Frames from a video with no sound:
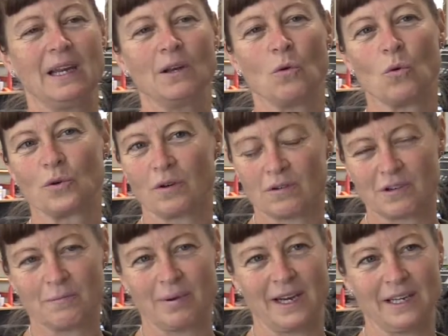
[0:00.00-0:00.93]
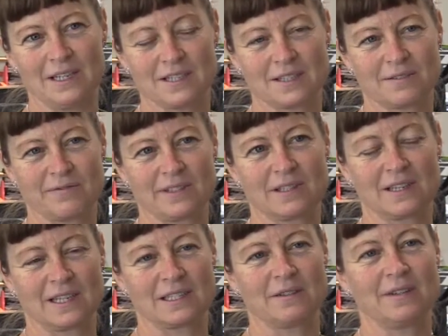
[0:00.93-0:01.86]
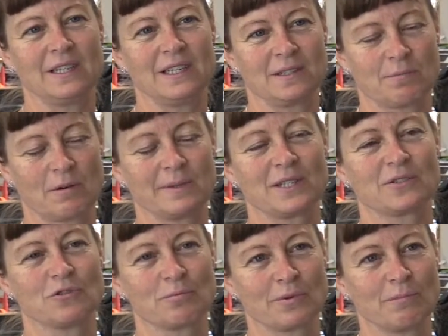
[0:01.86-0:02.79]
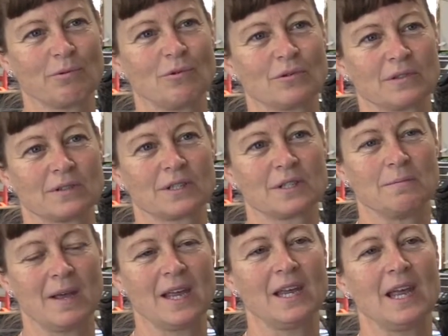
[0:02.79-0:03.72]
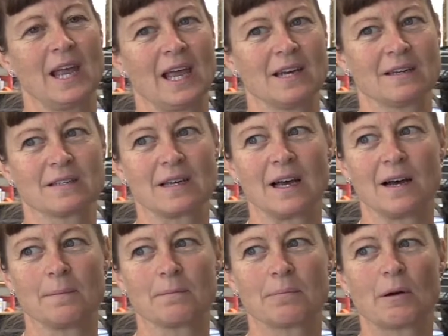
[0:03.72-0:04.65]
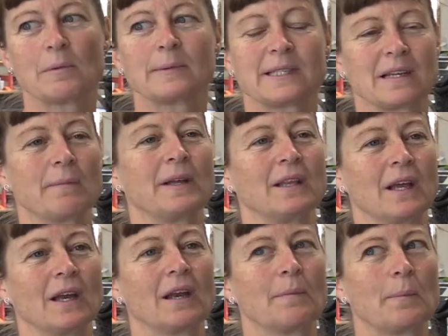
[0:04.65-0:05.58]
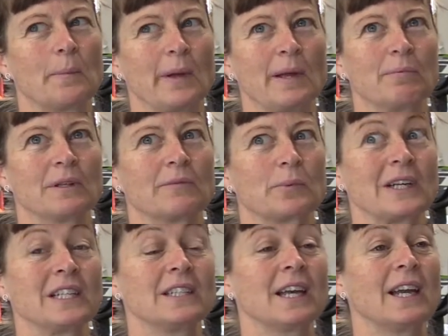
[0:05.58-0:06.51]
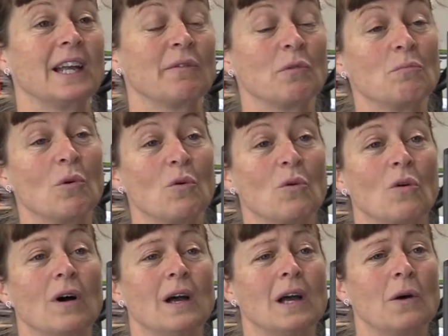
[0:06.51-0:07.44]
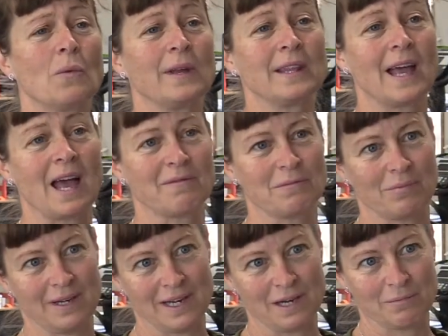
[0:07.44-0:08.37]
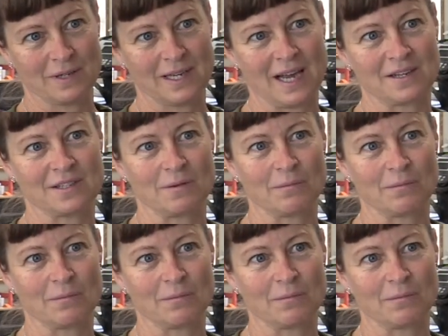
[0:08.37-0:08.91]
or not competing, just physical activity, is probably super important to me, and probably something that people appreciate even more when they haven't been able to catch up